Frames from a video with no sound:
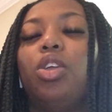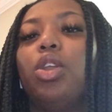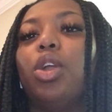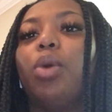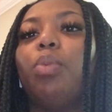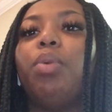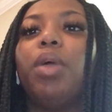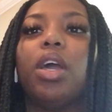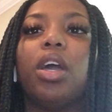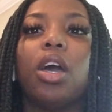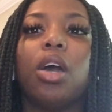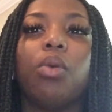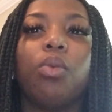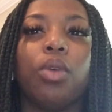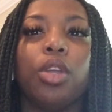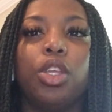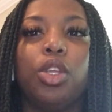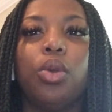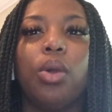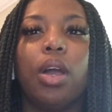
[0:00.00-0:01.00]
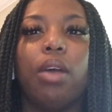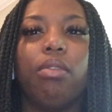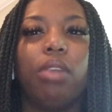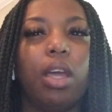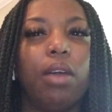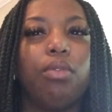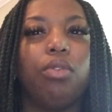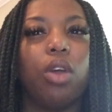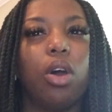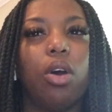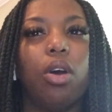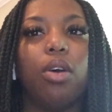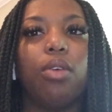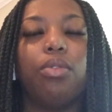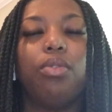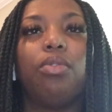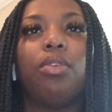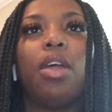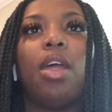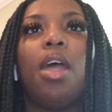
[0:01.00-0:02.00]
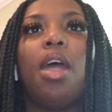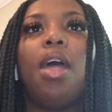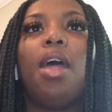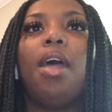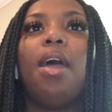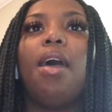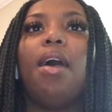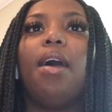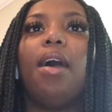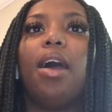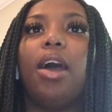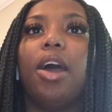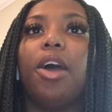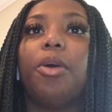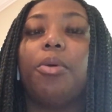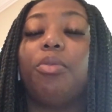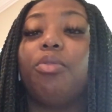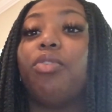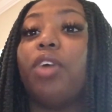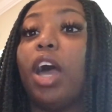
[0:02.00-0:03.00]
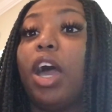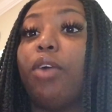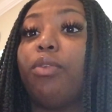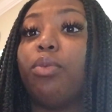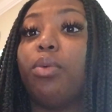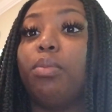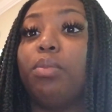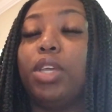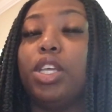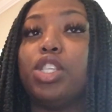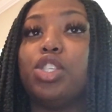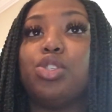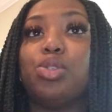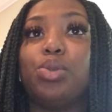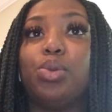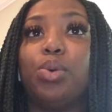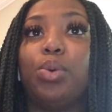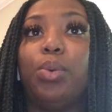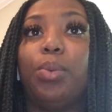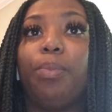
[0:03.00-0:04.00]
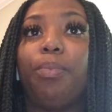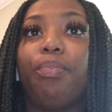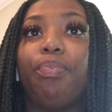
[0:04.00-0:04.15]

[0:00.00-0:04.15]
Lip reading: pick up where you have left off. 5 would be to